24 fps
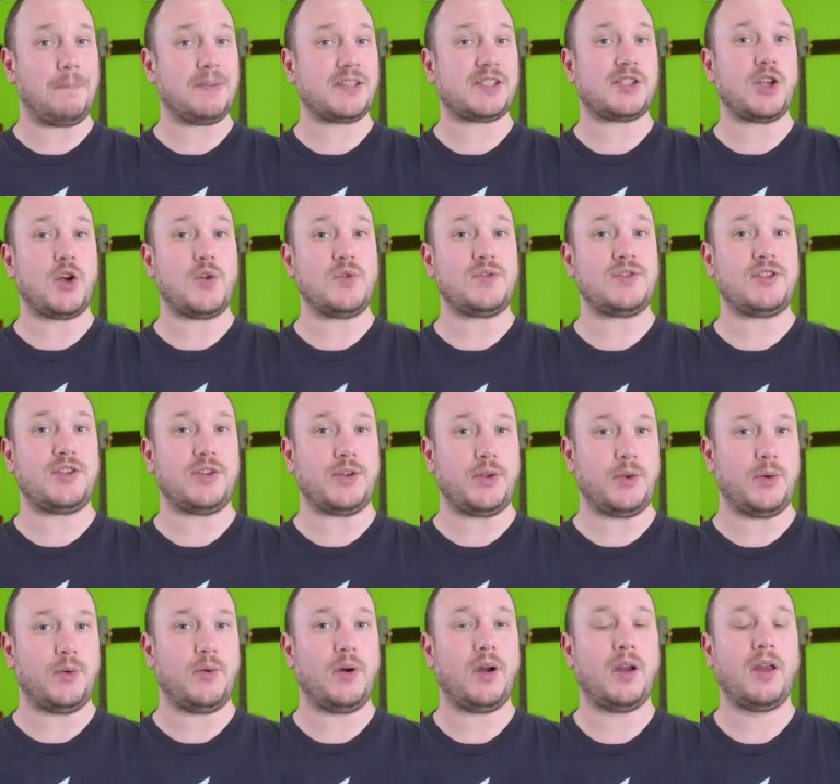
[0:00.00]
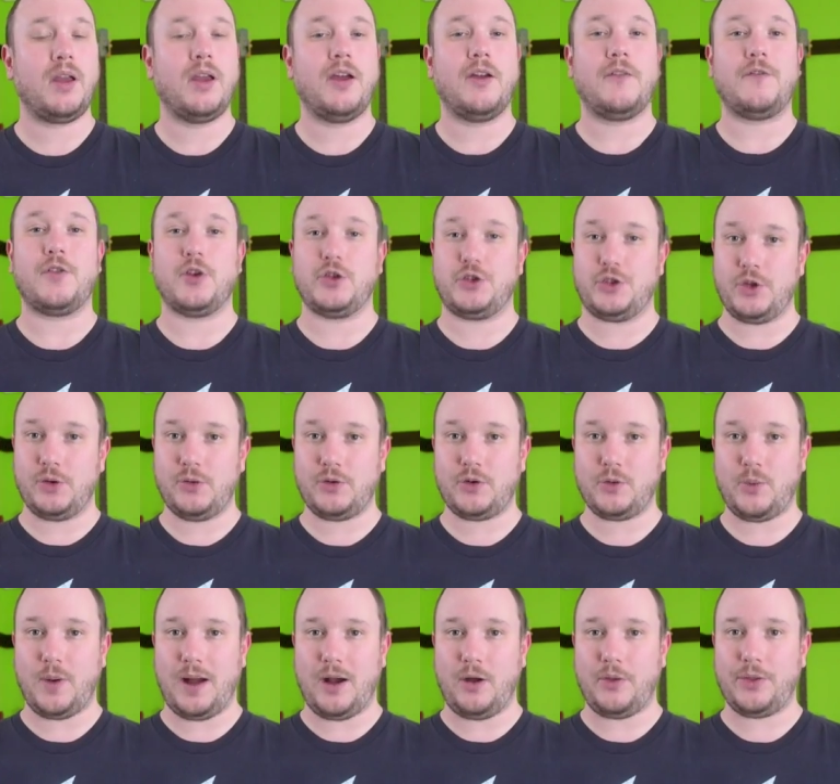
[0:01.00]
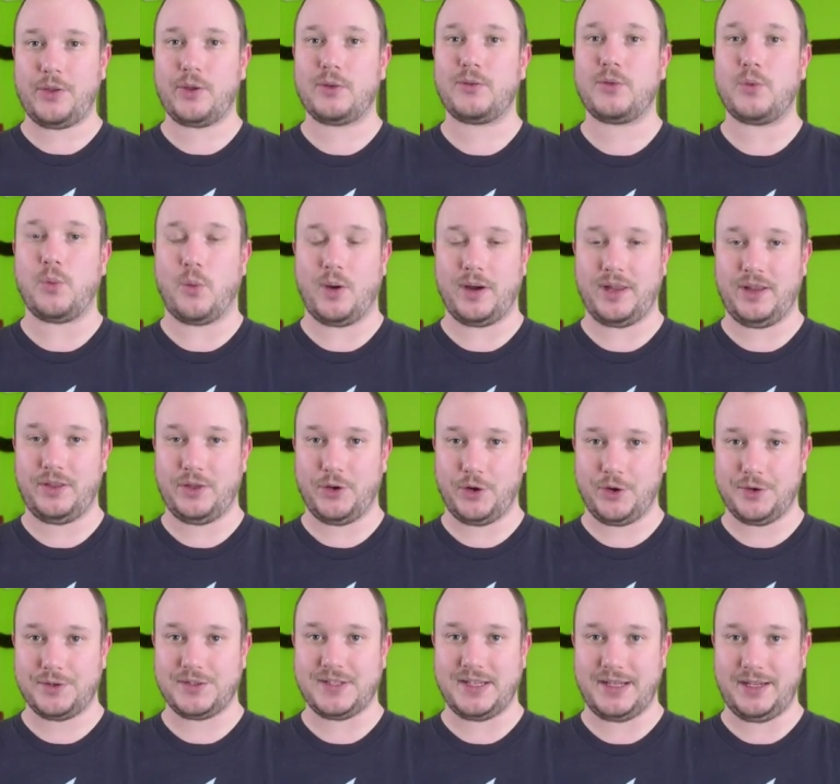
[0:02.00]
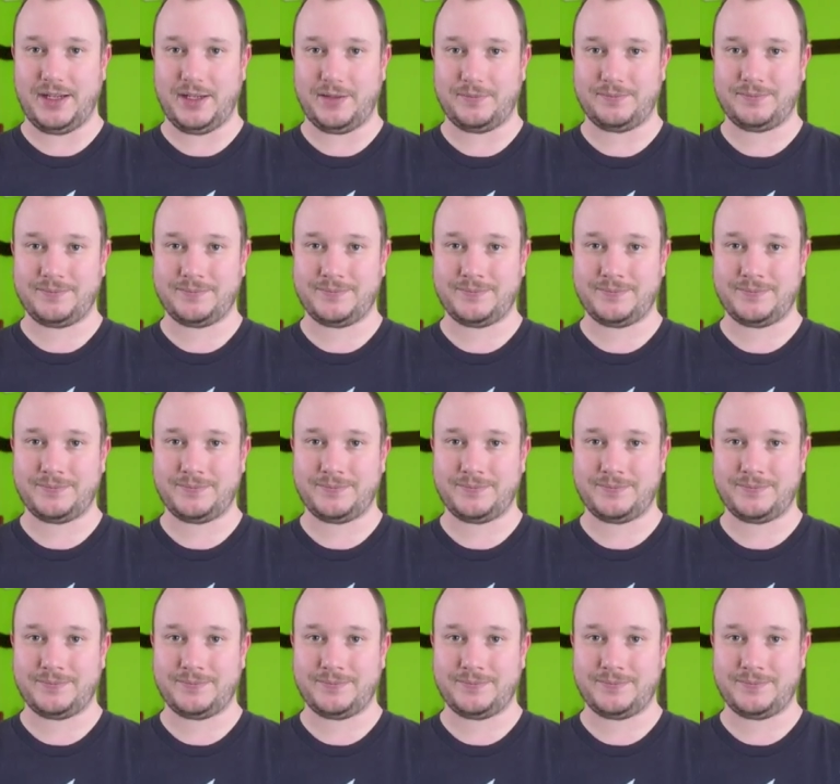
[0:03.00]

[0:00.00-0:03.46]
episode 2 for June 12th, 2013.